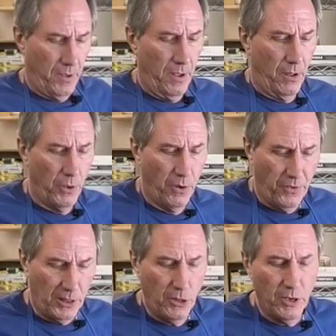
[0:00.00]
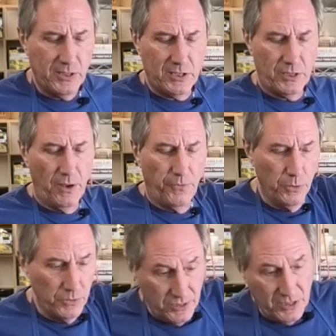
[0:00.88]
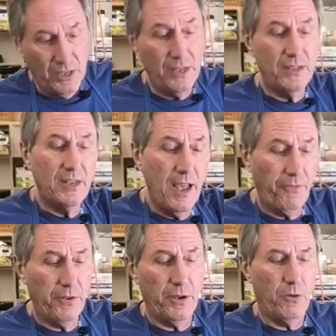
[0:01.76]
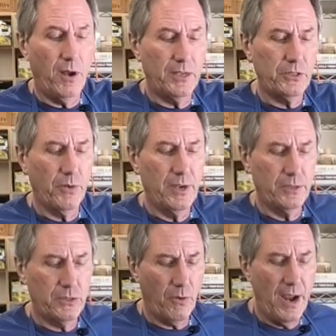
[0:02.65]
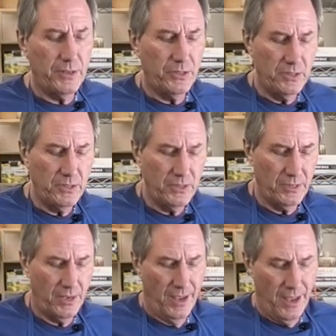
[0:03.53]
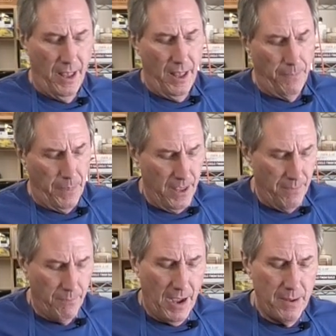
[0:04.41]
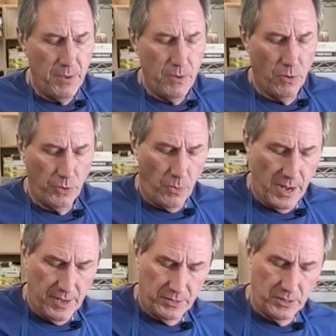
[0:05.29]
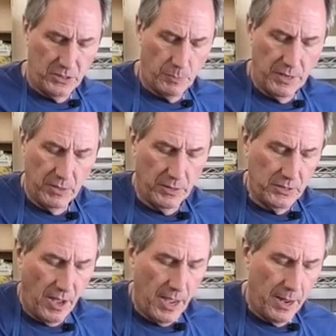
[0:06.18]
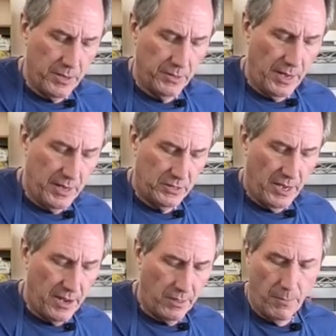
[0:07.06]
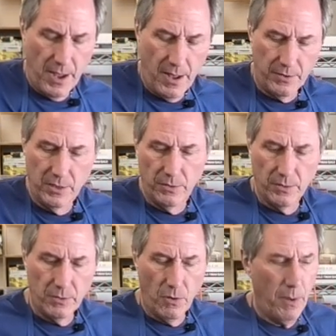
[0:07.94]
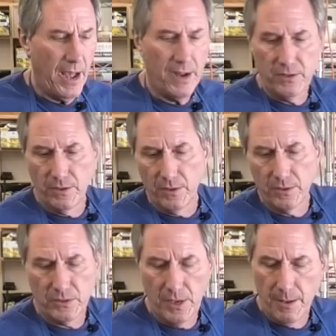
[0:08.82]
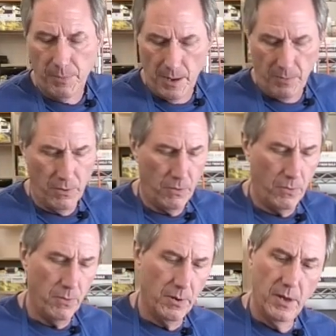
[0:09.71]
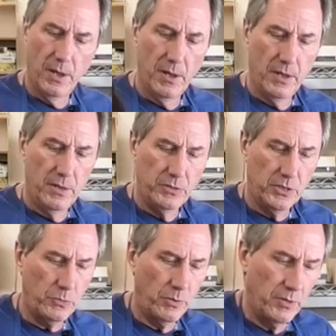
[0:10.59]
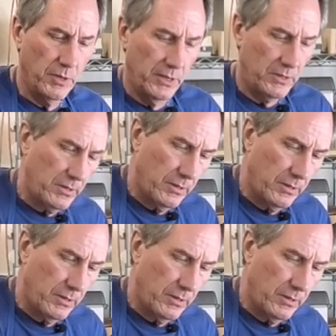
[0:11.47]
Although if it looks, if you see definite cross grain scratches, it might be worthwhile to spend a little time and, and take them out. Either go back to the sandpaper or just with this.